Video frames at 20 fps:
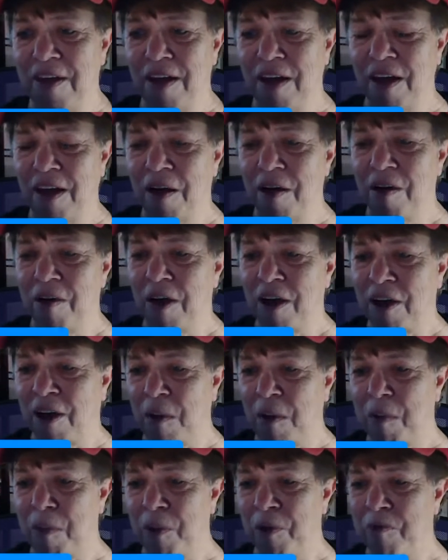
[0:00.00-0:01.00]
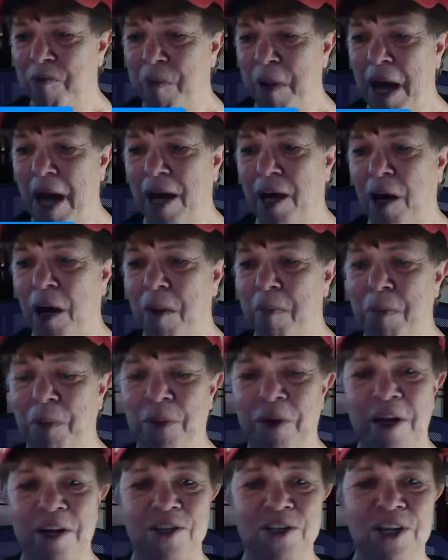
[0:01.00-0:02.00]
a couple of back
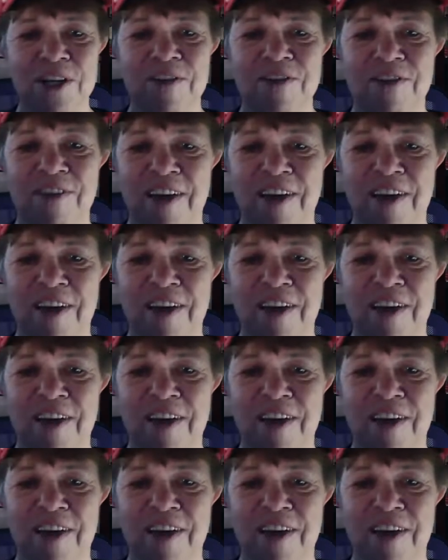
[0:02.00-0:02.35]
operations,